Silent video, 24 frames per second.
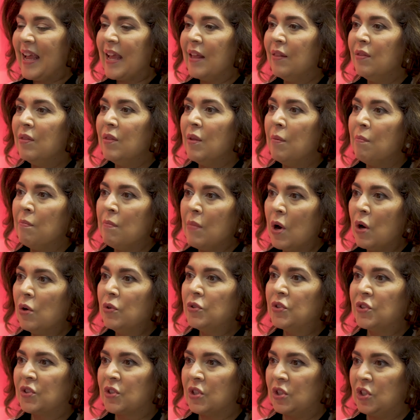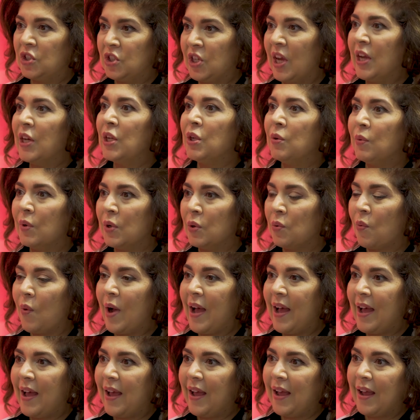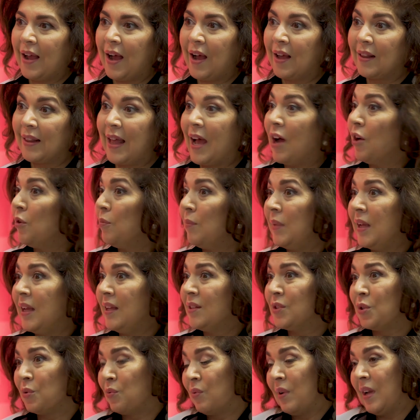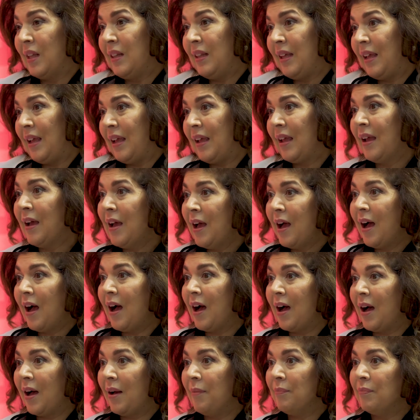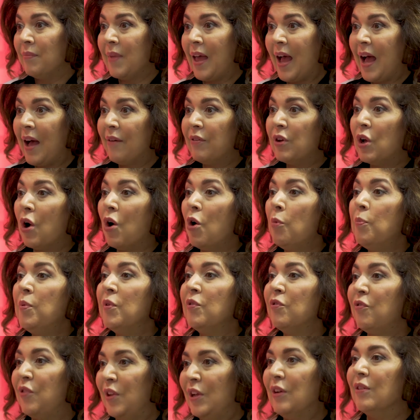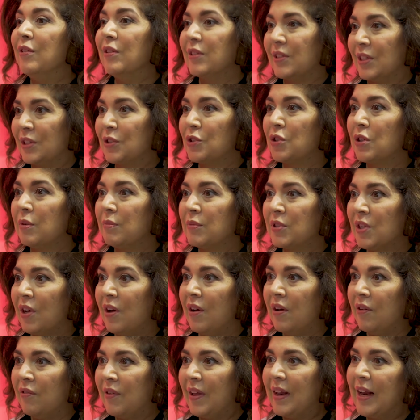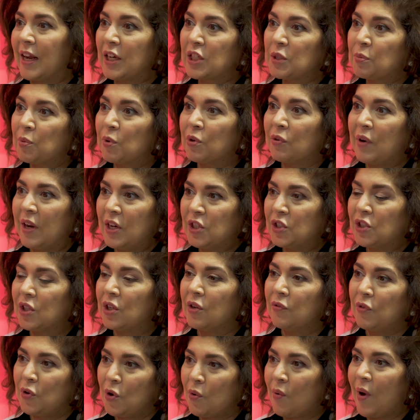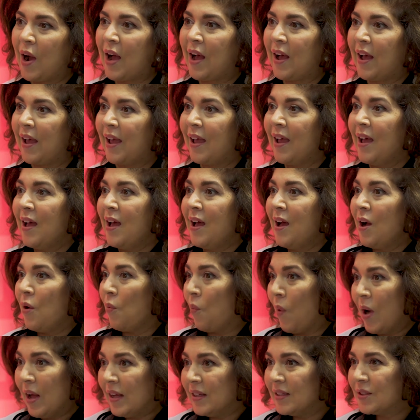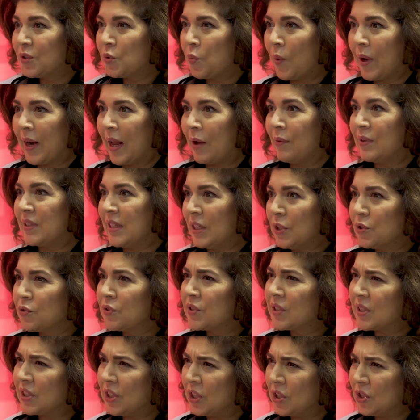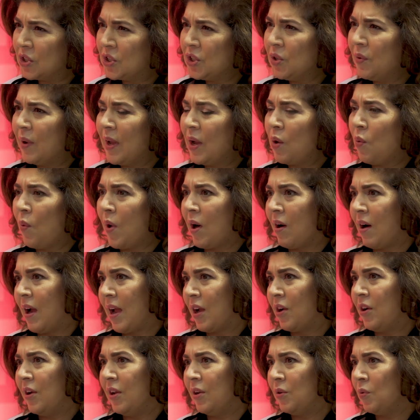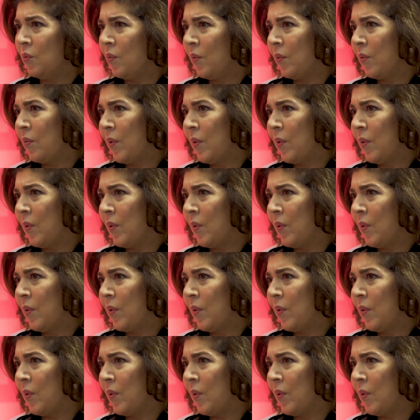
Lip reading: in the most genuine way, allowed me to really have an open field in terms of an exploration of who I was, what I was interested in doing, where I could